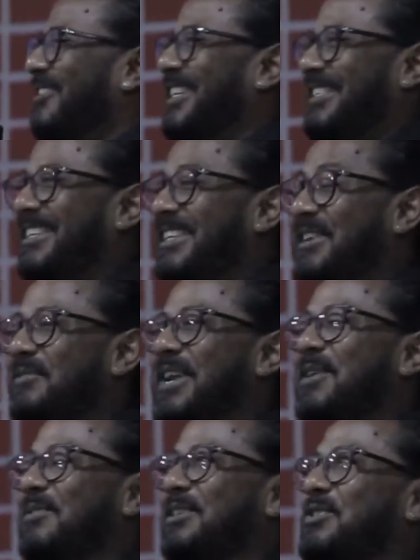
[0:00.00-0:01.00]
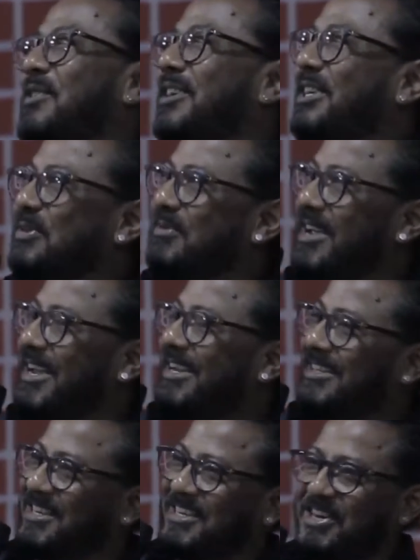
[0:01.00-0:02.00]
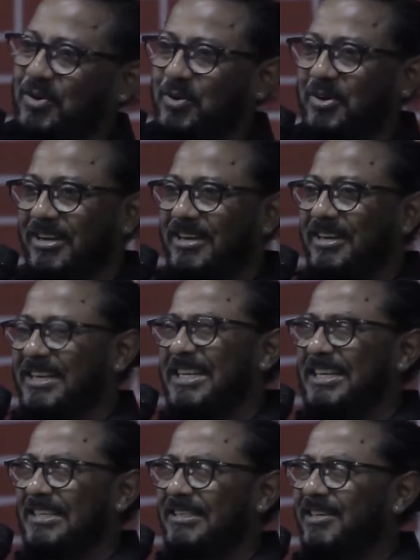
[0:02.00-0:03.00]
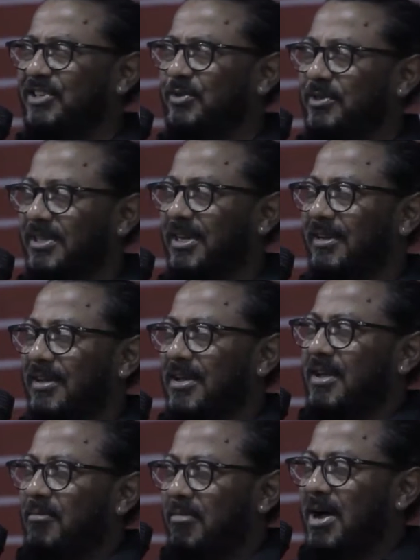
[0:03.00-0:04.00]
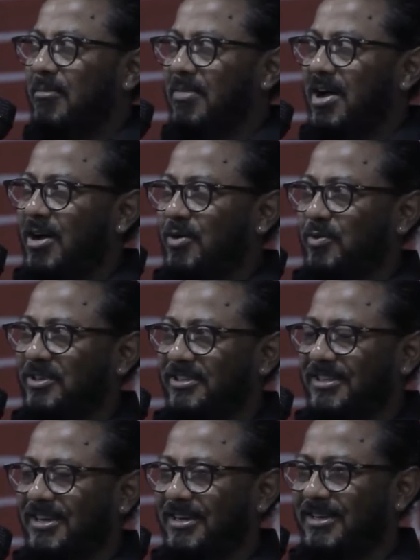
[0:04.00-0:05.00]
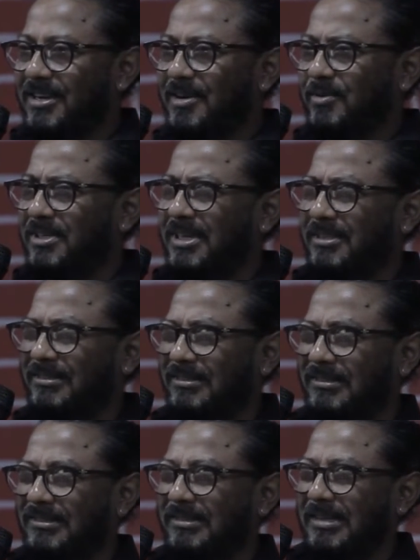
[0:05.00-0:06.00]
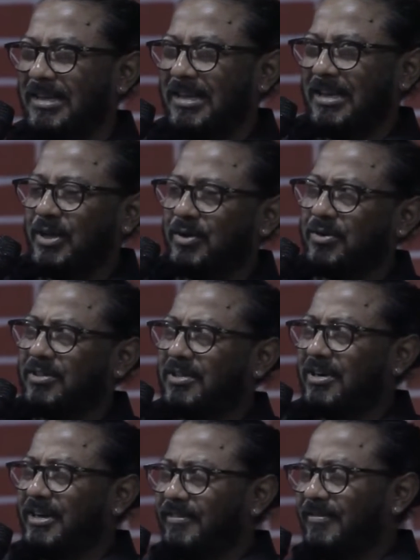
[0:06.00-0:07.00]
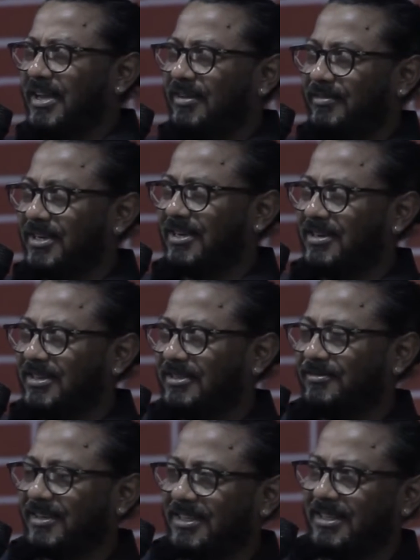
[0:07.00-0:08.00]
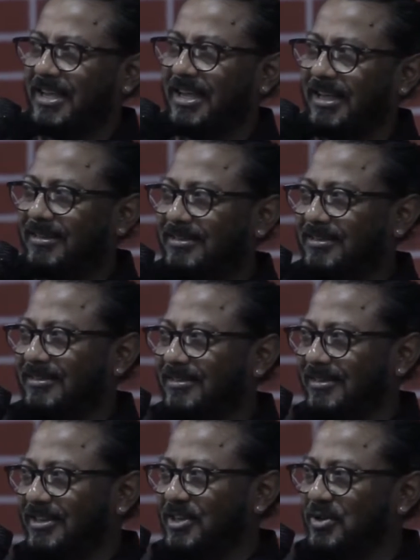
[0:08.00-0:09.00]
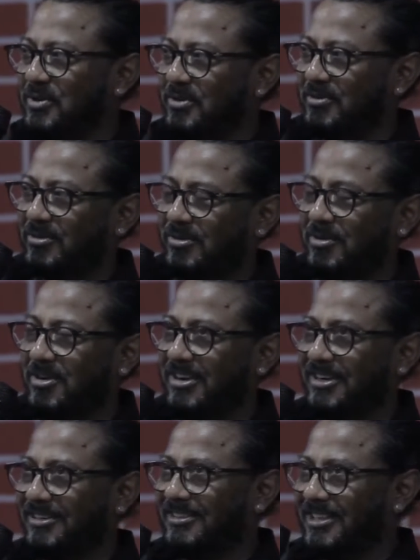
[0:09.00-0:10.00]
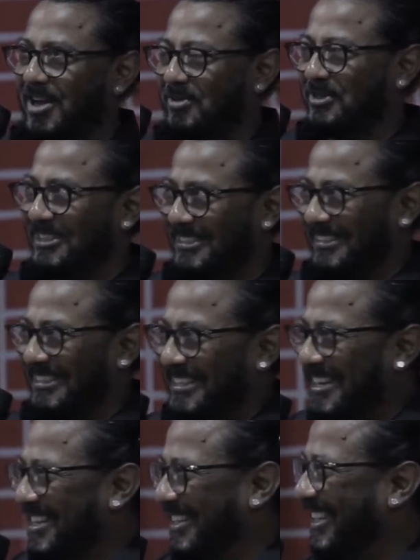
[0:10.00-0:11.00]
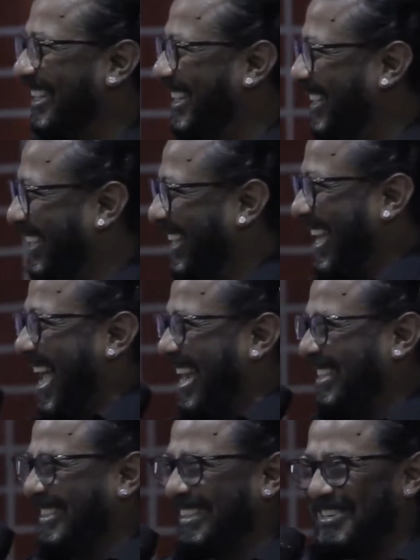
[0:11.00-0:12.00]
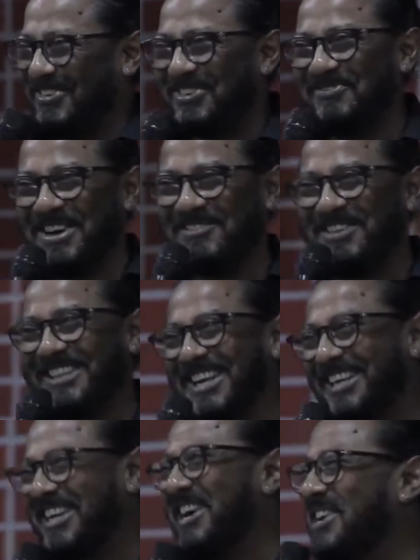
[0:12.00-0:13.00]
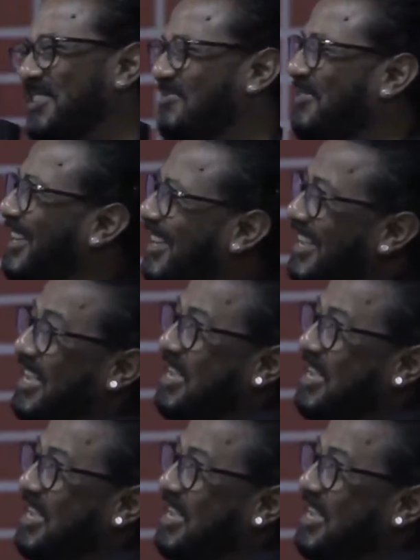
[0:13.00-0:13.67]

Recently when I was talking to my 18-year-old niece and she was like, Mama, how was it? And I was like, 35 years, if you think, oh God, 1,000. And she's like, oh Mama, that can't be.